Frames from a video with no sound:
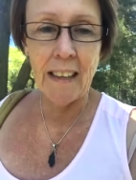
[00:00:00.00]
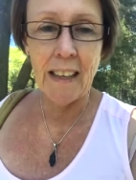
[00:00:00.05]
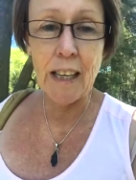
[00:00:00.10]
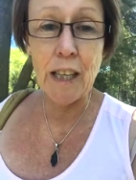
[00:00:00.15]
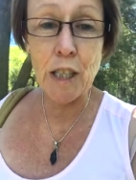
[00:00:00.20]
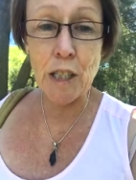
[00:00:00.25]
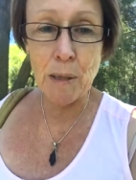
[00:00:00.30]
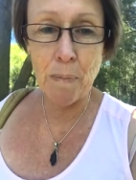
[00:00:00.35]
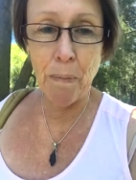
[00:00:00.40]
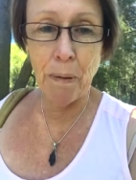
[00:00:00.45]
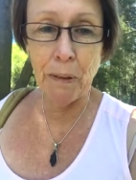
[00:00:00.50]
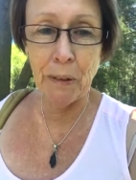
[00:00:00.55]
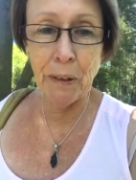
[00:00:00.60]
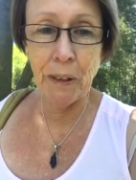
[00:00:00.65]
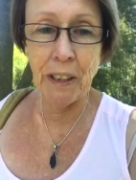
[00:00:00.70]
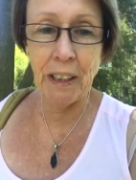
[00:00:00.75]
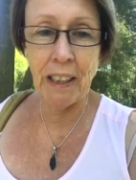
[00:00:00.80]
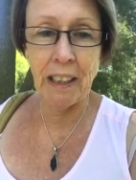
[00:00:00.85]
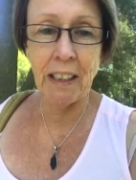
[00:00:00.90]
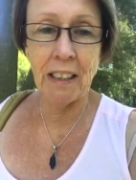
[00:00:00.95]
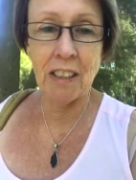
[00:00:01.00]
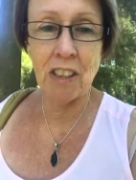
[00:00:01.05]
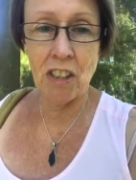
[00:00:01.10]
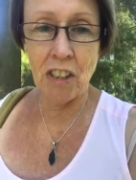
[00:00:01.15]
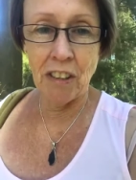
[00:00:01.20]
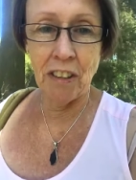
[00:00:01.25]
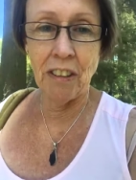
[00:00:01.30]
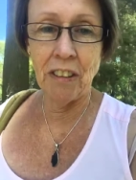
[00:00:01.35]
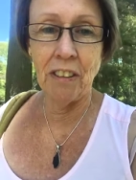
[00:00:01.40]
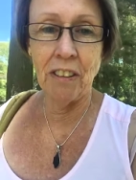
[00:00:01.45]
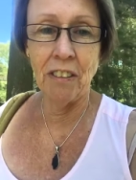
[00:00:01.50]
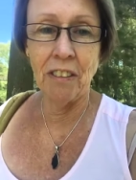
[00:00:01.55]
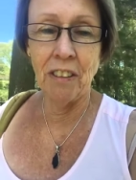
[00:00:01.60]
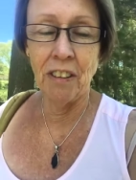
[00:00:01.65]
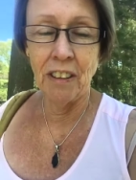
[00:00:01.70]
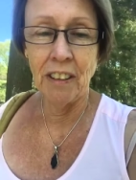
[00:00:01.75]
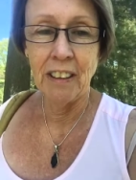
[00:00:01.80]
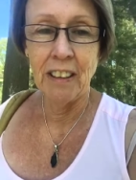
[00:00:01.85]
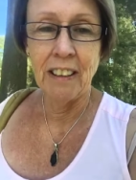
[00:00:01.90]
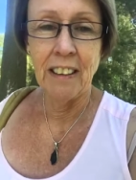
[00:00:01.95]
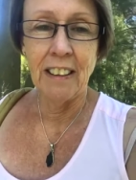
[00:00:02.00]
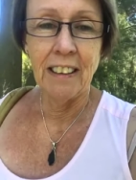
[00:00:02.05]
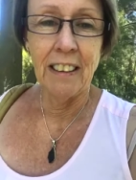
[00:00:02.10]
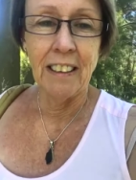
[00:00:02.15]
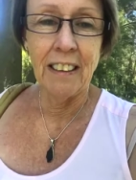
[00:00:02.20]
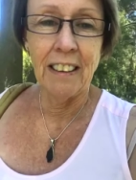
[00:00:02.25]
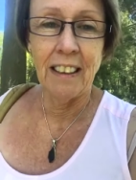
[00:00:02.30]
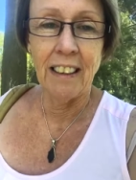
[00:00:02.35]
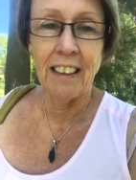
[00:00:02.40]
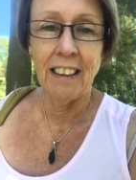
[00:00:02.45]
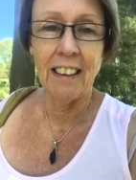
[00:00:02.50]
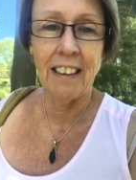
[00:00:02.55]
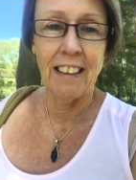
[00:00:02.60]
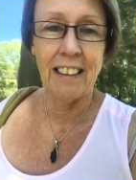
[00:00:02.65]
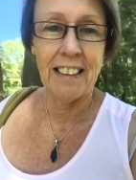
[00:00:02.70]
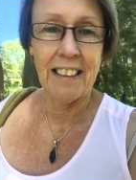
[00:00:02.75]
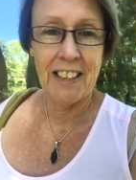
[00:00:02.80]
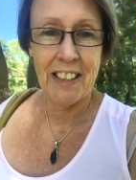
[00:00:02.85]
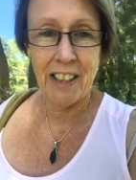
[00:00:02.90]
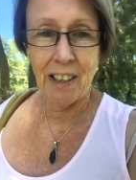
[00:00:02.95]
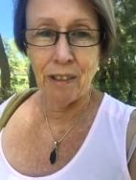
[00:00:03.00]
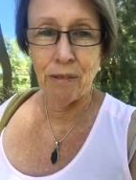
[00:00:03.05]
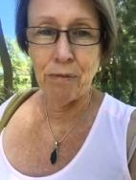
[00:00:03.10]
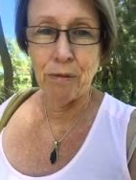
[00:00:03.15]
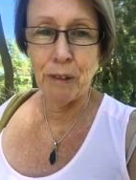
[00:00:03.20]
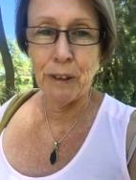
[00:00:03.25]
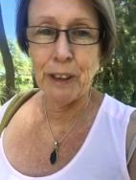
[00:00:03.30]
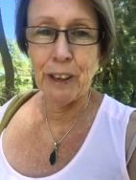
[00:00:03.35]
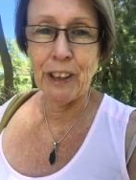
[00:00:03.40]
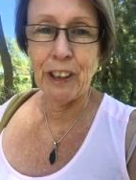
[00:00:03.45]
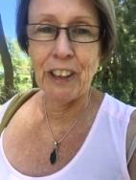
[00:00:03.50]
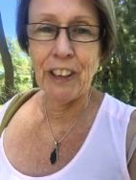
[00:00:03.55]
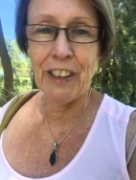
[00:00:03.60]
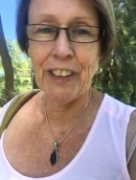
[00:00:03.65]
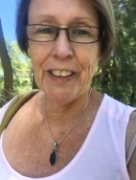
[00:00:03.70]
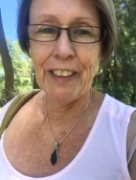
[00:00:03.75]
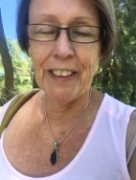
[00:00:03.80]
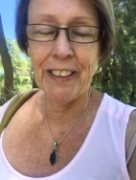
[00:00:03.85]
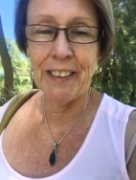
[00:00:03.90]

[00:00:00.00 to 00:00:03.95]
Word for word: is pointing to self worth.